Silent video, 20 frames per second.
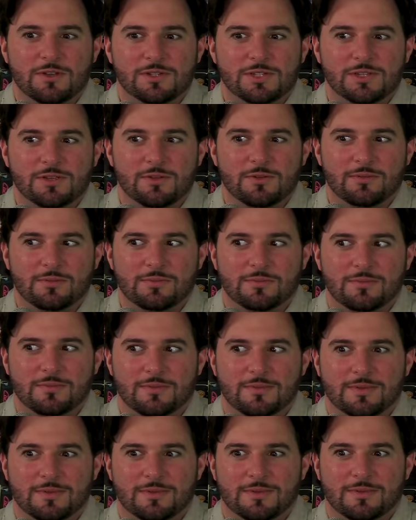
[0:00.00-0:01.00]
also
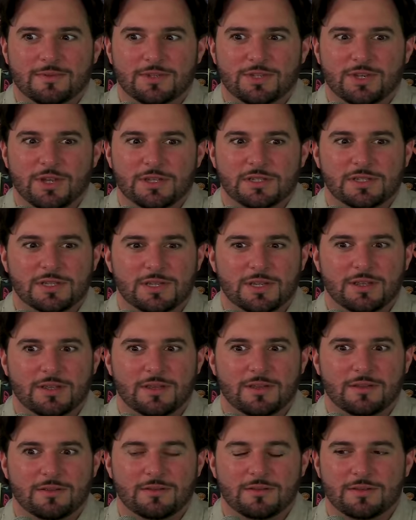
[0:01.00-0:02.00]
just
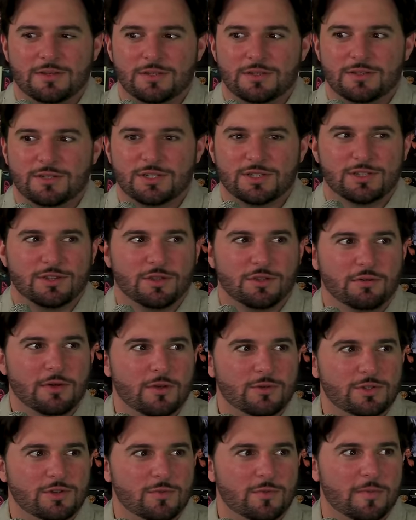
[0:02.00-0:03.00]
to
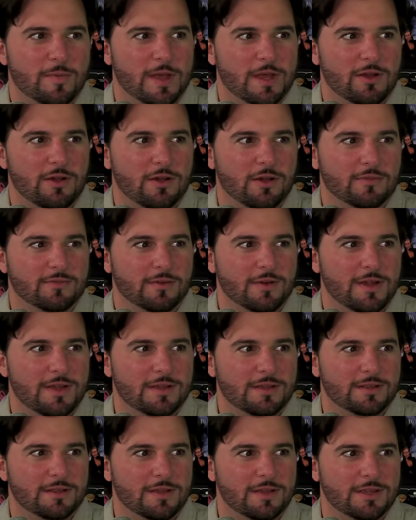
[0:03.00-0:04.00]
throw Superman off,
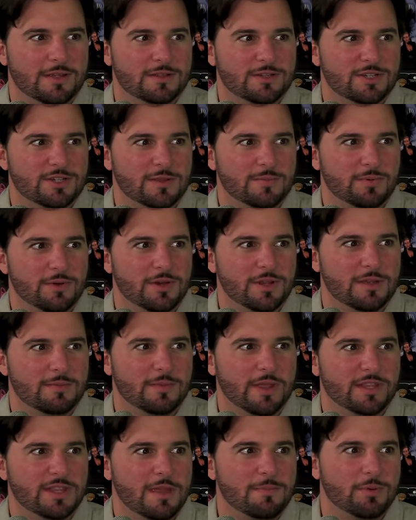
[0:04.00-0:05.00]
right? Like, just to put him,
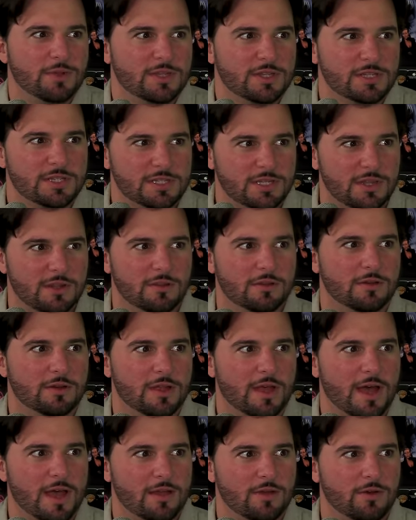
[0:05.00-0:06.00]
like, they put this singular
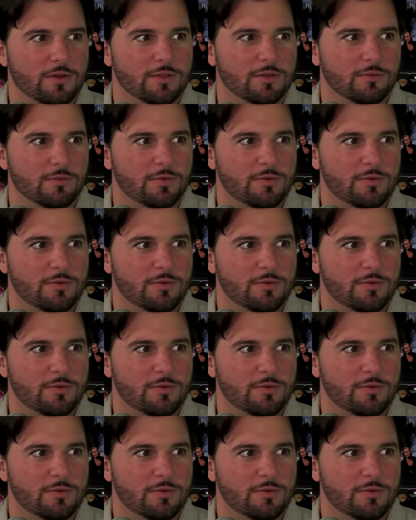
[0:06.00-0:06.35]
guy on the